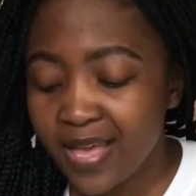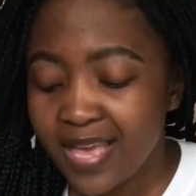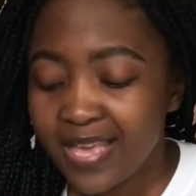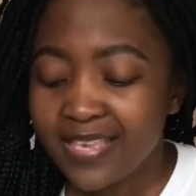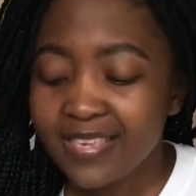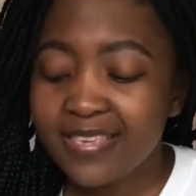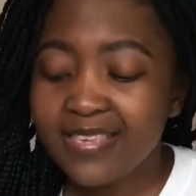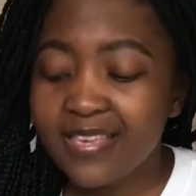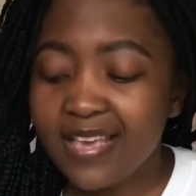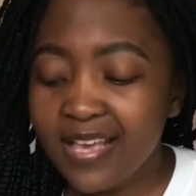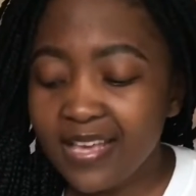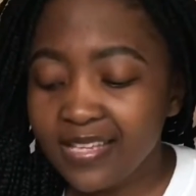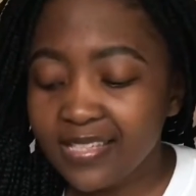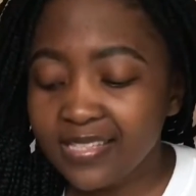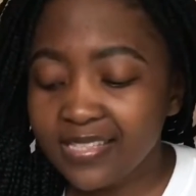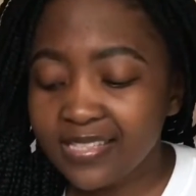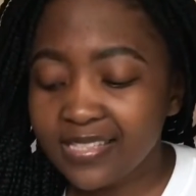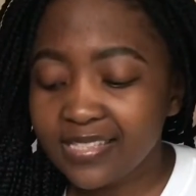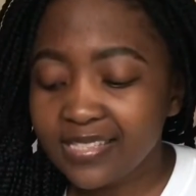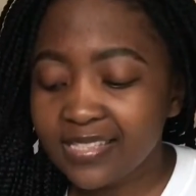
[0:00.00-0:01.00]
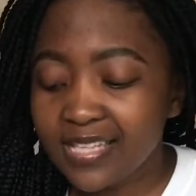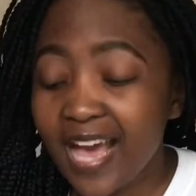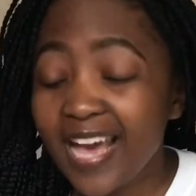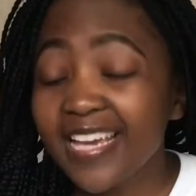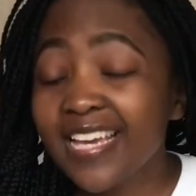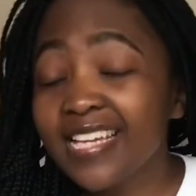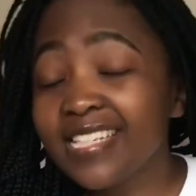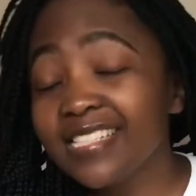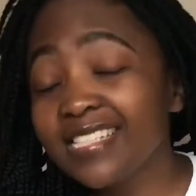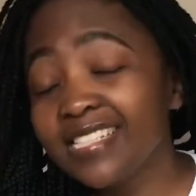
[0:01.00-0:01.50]
yes, I
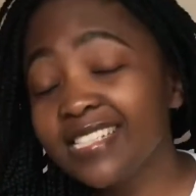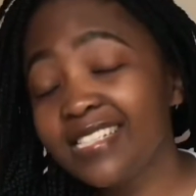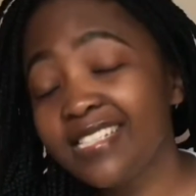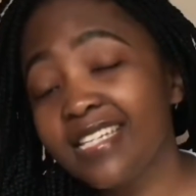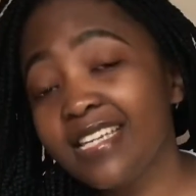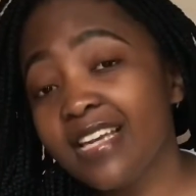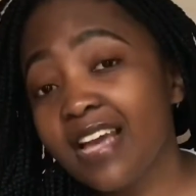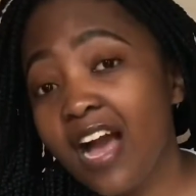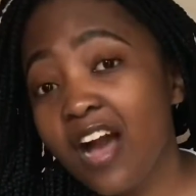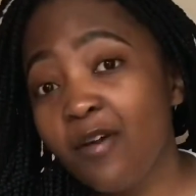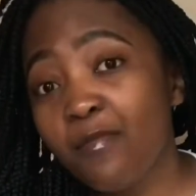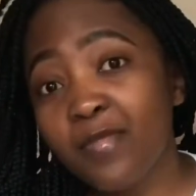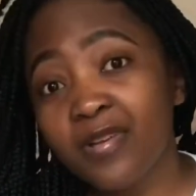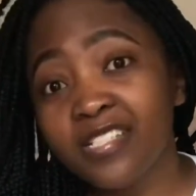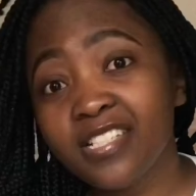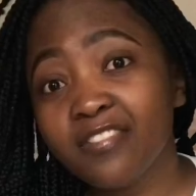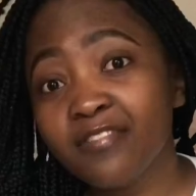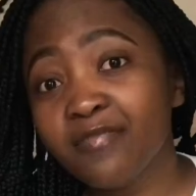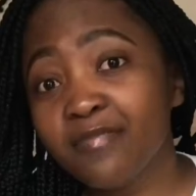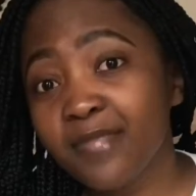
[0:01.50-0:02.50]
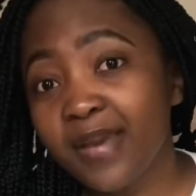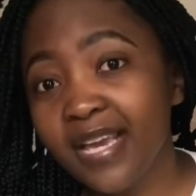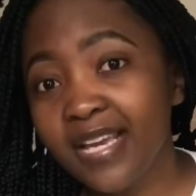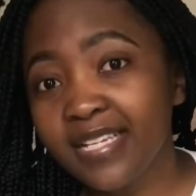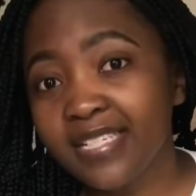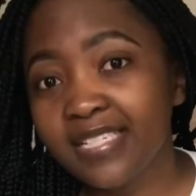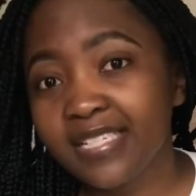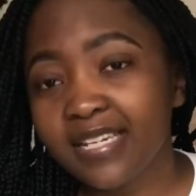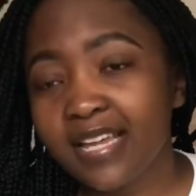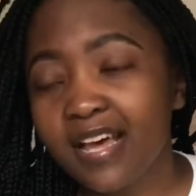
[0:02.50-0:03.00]
can see how much I've
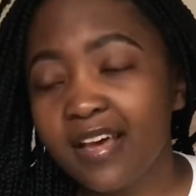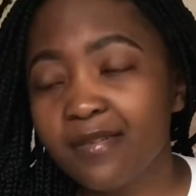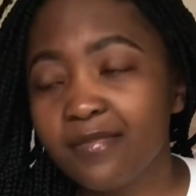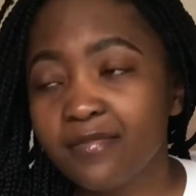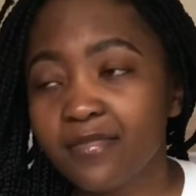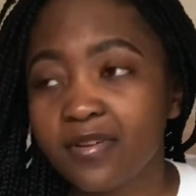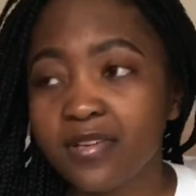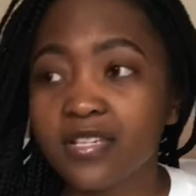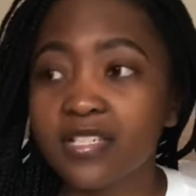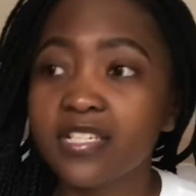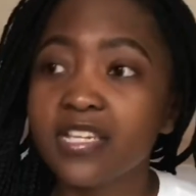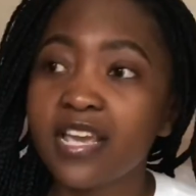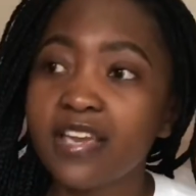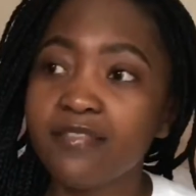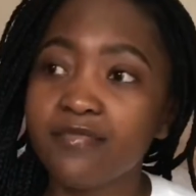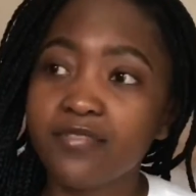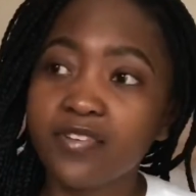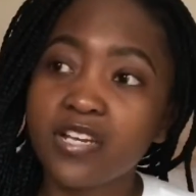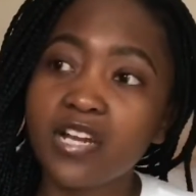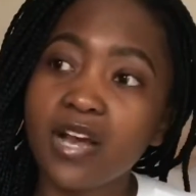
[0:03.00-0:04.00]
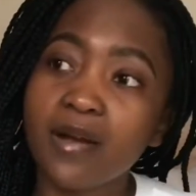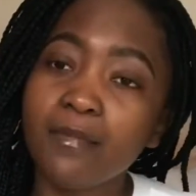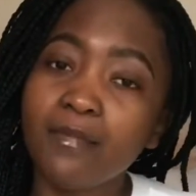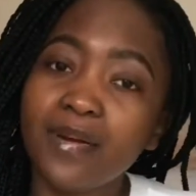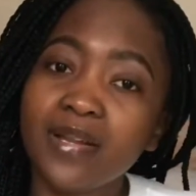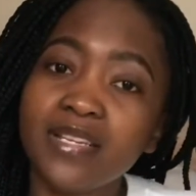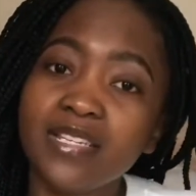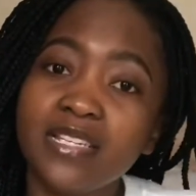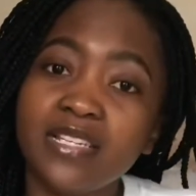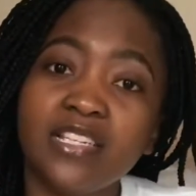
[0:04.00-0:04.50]
made in every company.